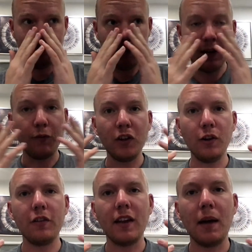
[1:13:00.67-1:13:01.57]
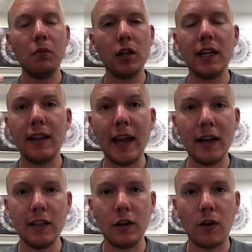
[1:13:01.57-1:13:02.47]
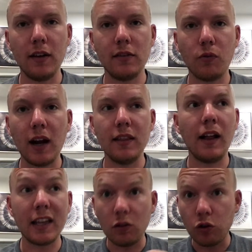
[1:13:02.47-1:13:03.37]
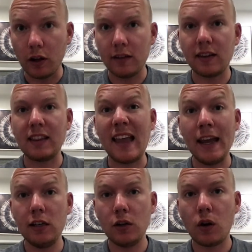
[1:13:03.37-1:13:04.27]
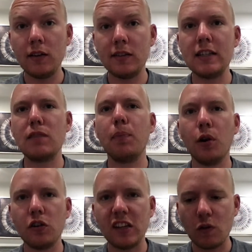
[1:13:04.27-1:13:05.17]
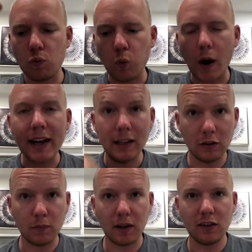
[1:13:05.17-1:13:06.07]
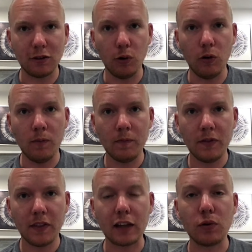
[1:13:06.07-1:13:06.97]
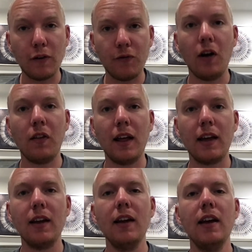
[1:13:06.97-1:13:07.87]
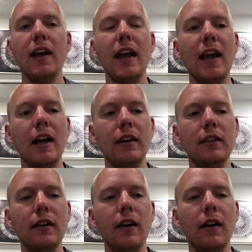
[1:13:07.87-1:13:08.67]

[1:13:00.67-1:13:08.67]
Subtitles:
it feels like I'm looking the Antichrist right in the, like it's like the Antichrist is piercing right into my soul. That's what it felt like. And